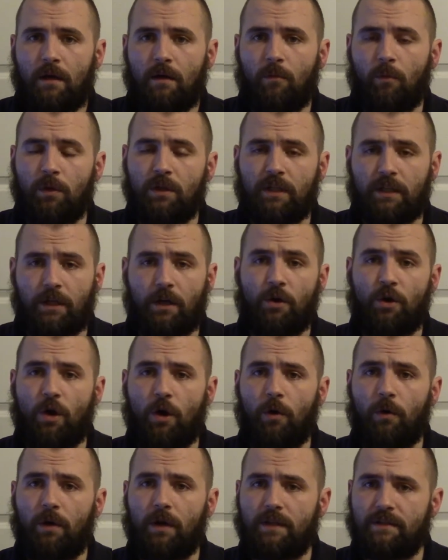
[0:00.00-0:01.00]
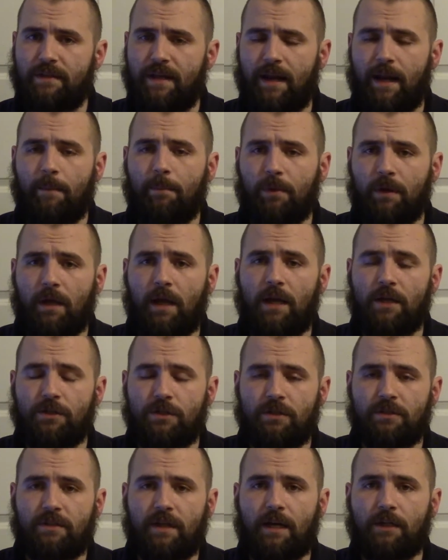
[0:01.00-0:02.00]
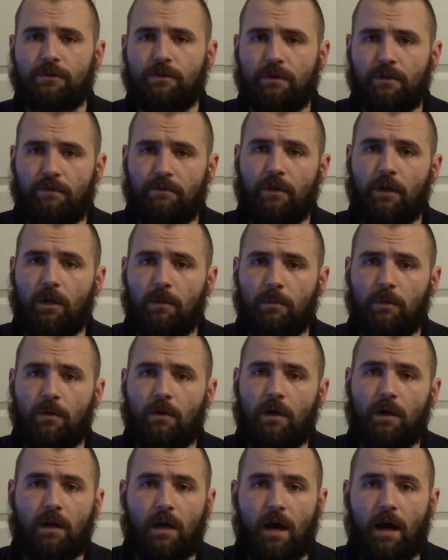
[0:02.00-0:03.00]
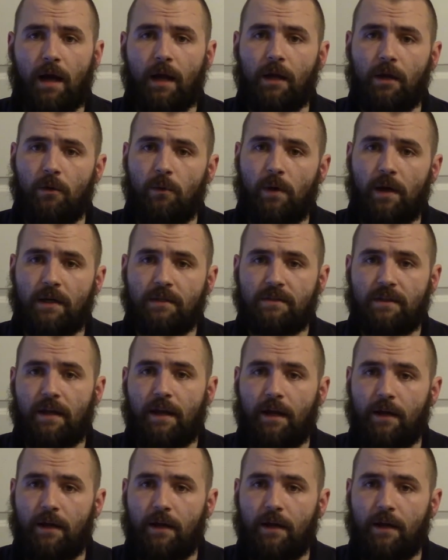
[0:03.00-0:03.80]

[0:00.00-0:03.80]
One thing to note is that application is actually available on iOS,